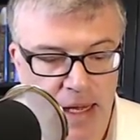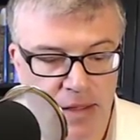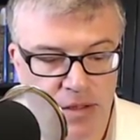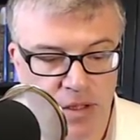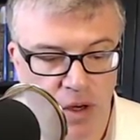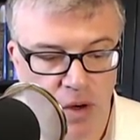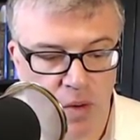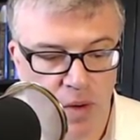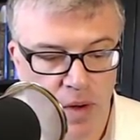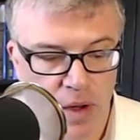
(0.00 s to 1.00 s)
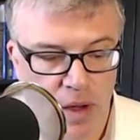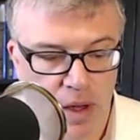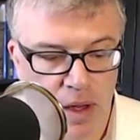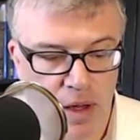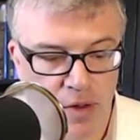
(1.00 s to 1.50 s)
And so
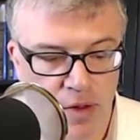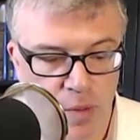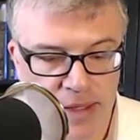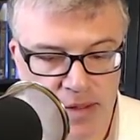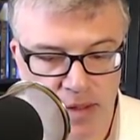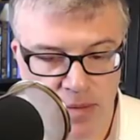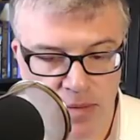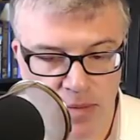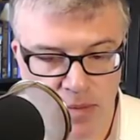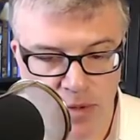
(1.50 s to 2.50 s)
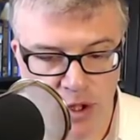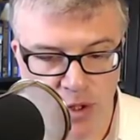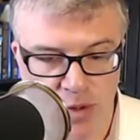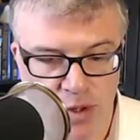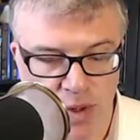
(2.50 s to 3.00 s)
the reason
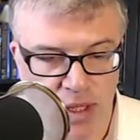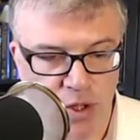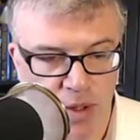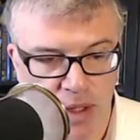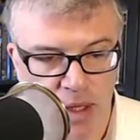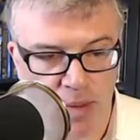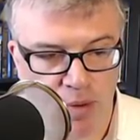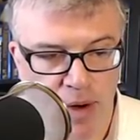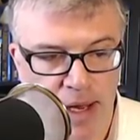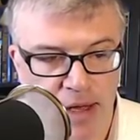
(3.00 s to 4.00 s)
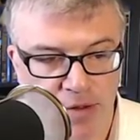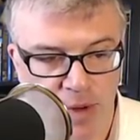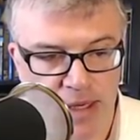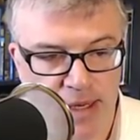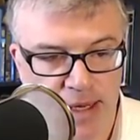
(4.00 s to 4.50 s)
Jews traditionally pray 3
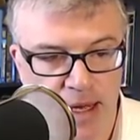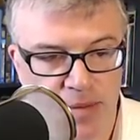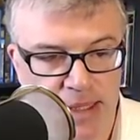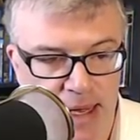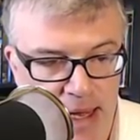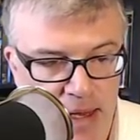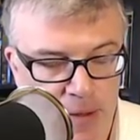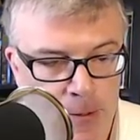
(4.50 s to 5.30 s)
times a day,